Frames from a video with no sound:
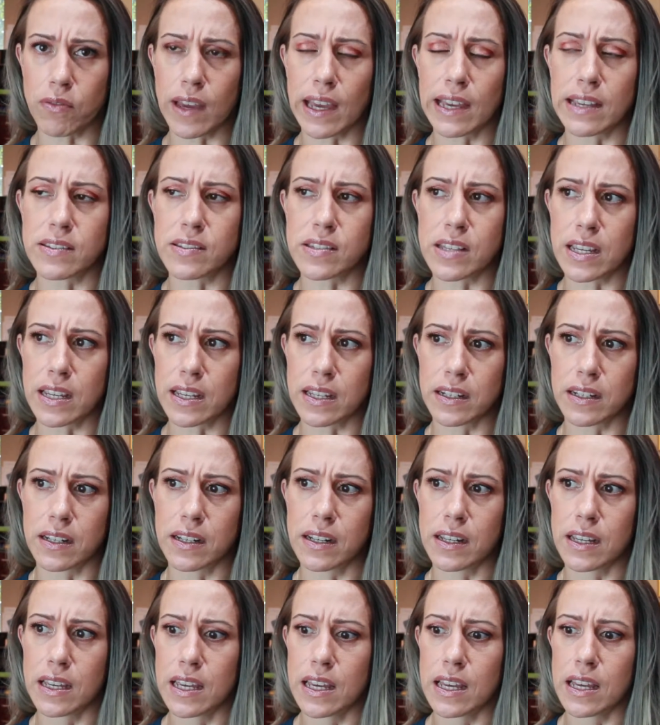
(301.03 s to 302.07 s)
as in
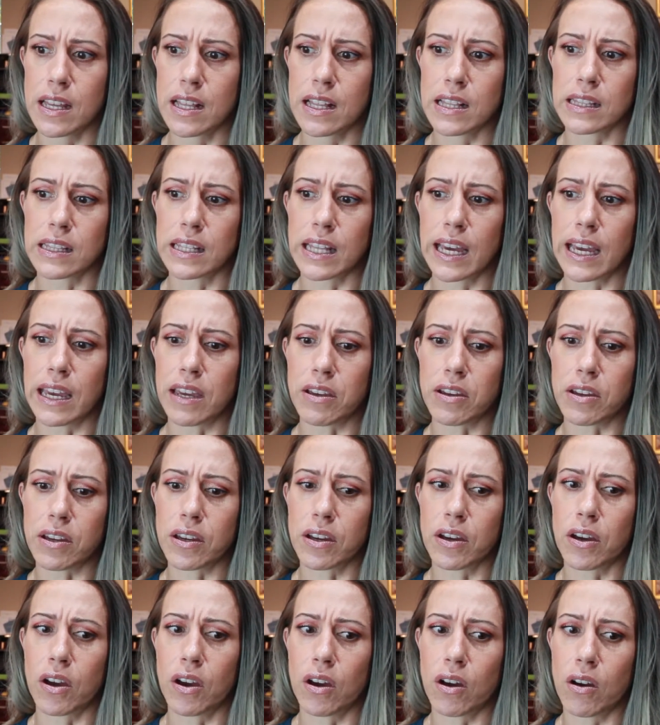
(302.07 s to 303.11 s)
like,
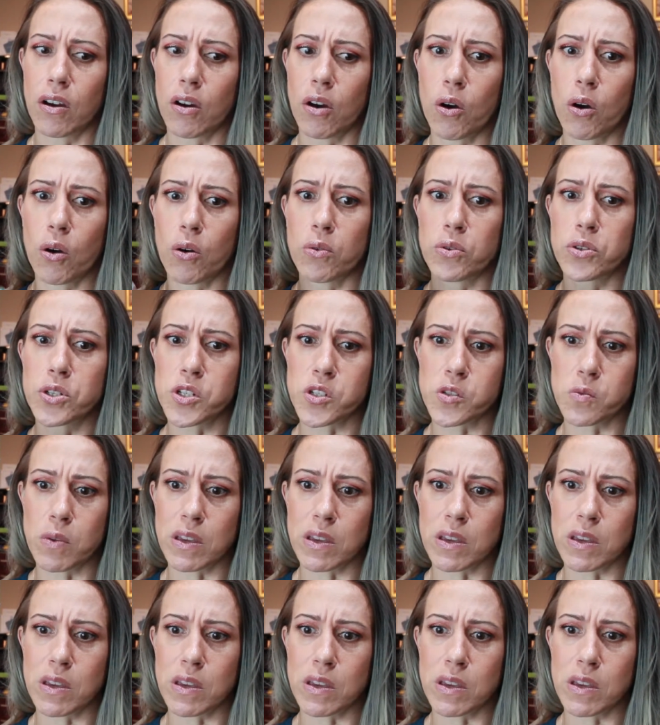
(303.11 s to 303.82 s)
oh, just